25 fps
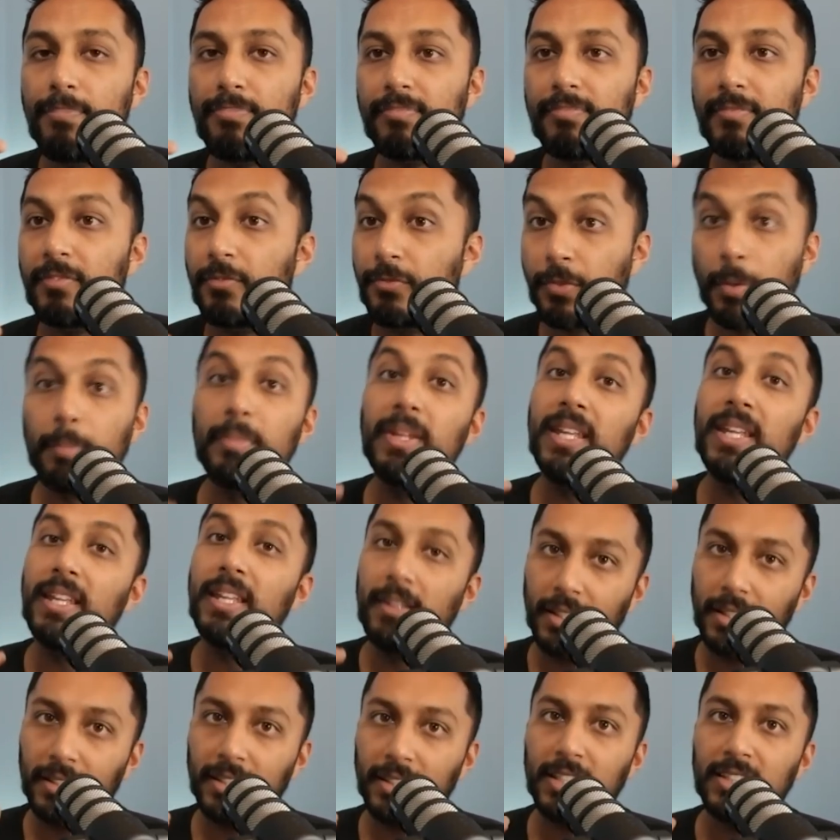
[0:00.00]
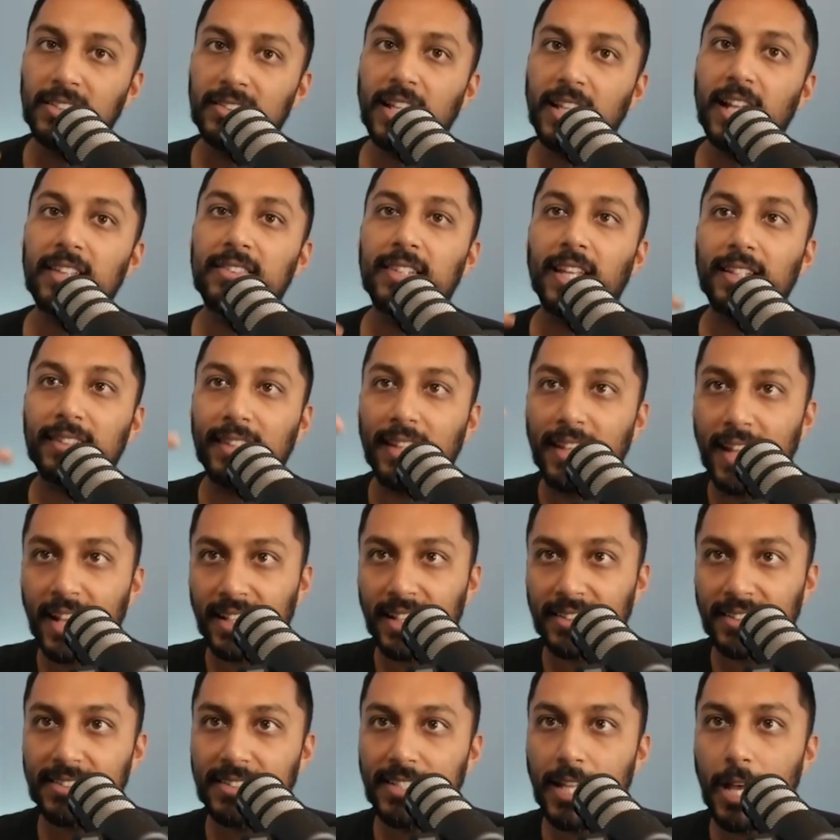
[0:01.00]
for me at least, that's like the
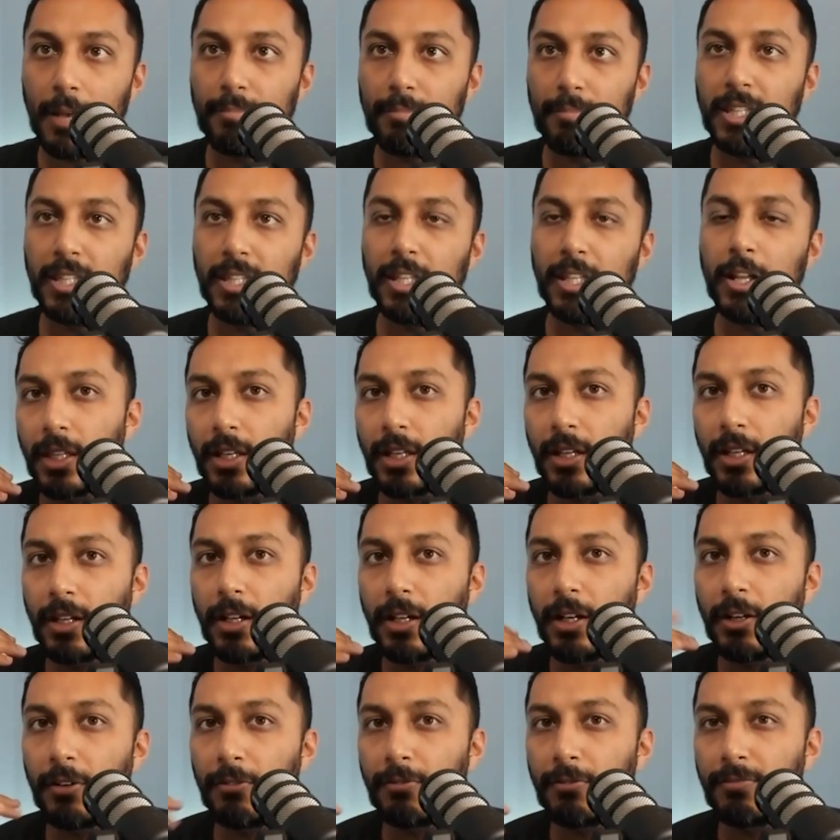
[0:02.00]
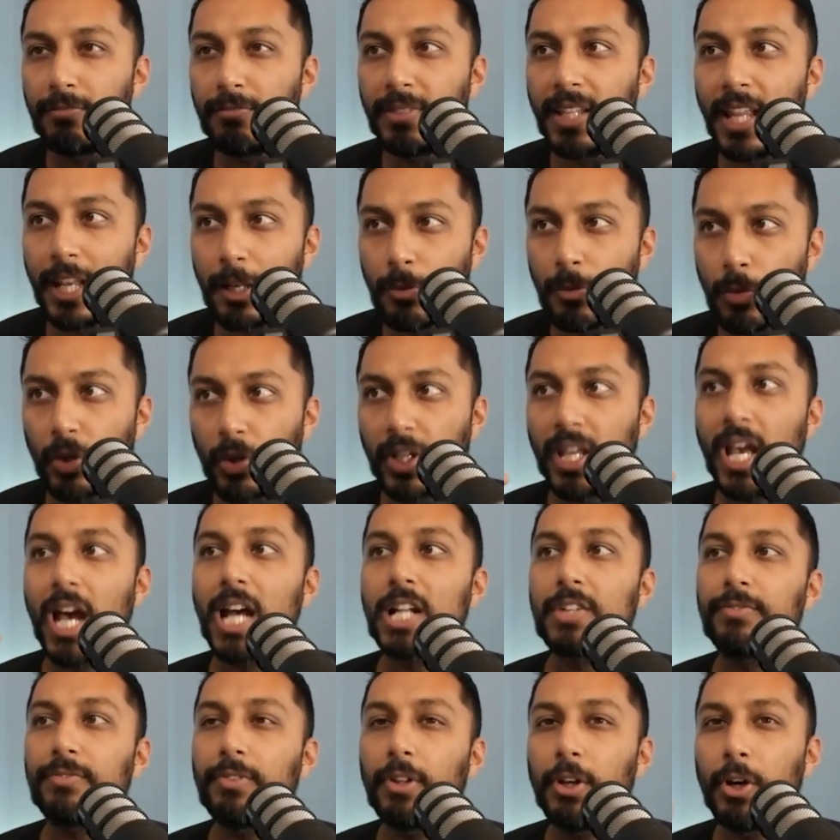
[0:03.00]
next step, you know, of getting more cash
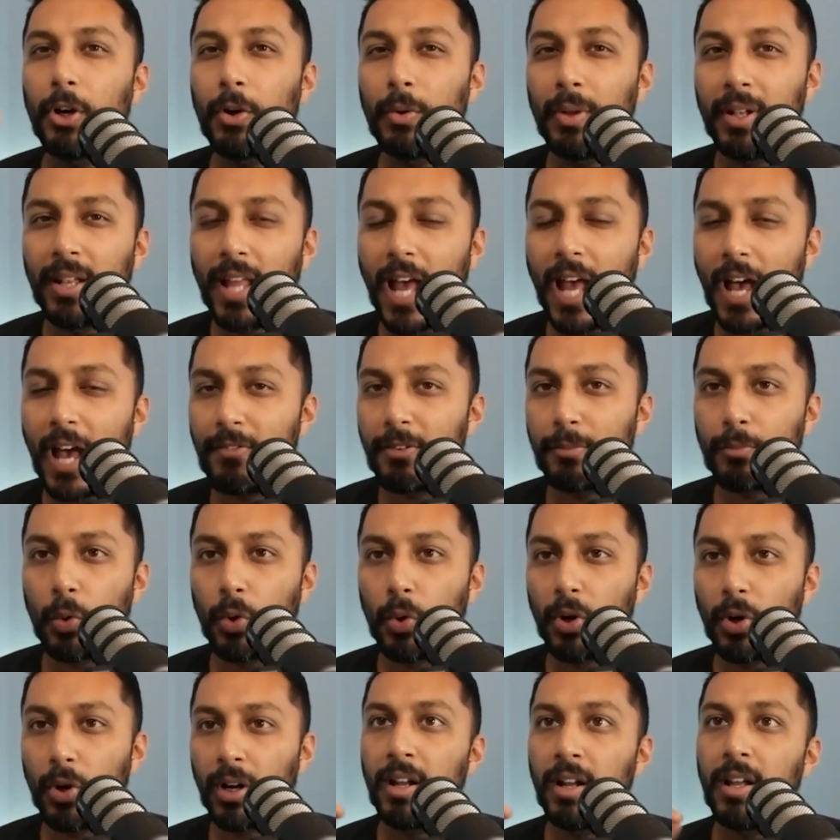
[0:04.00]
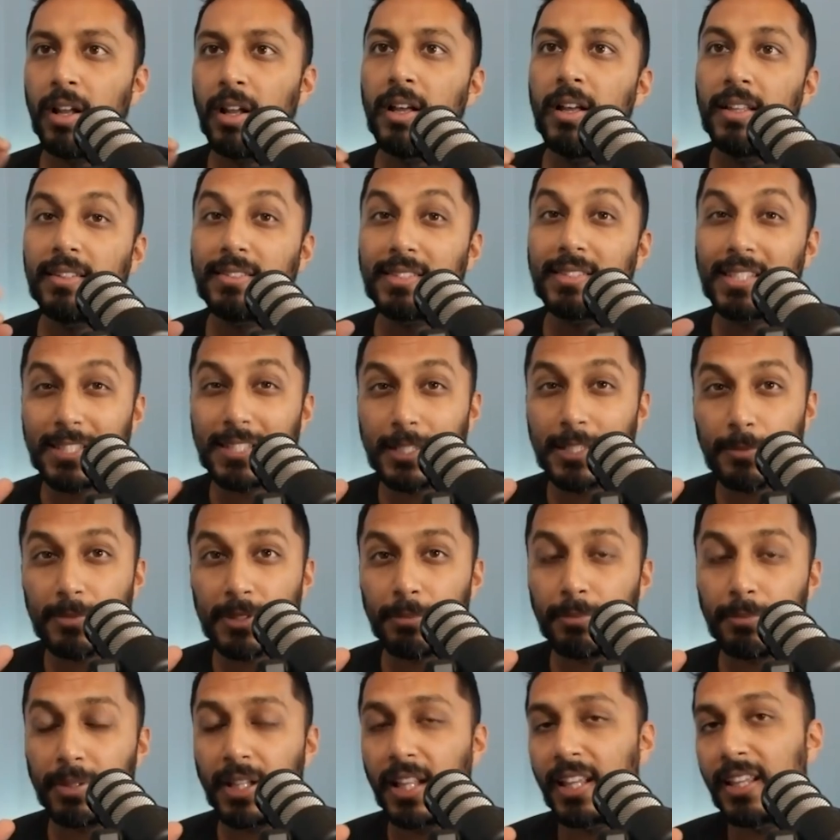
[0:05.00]
flow and having more systems in
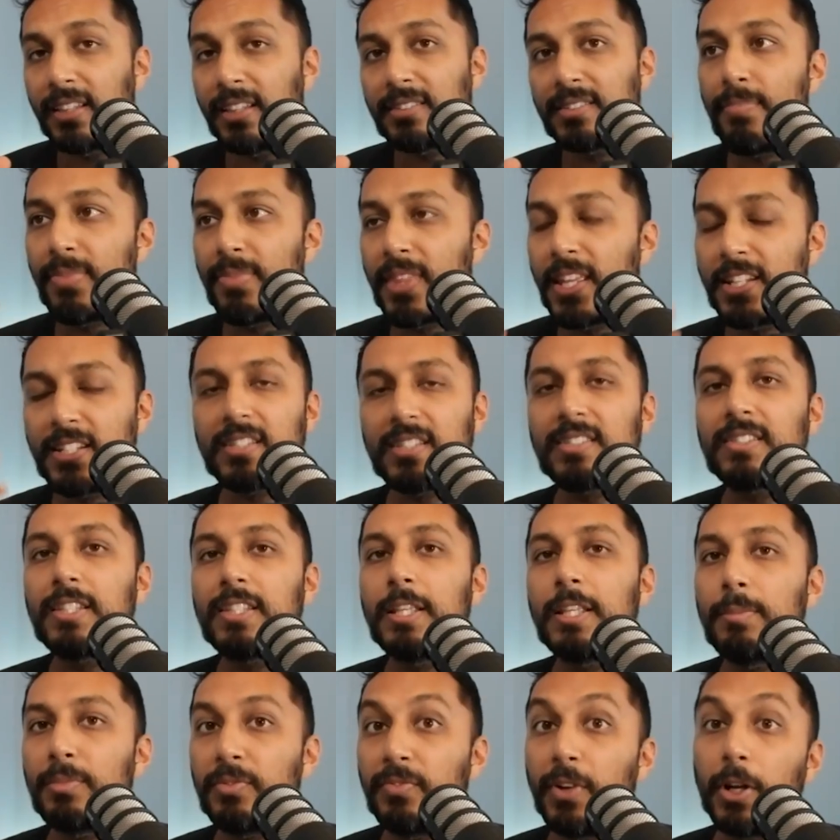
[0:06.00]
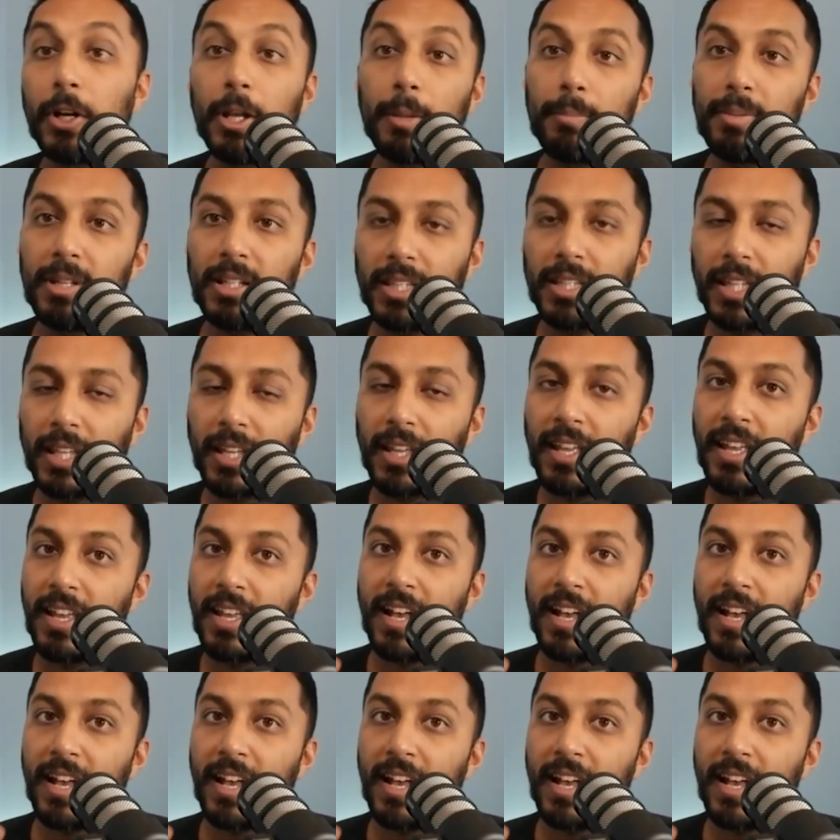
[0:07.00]
place. It just seems very appealing.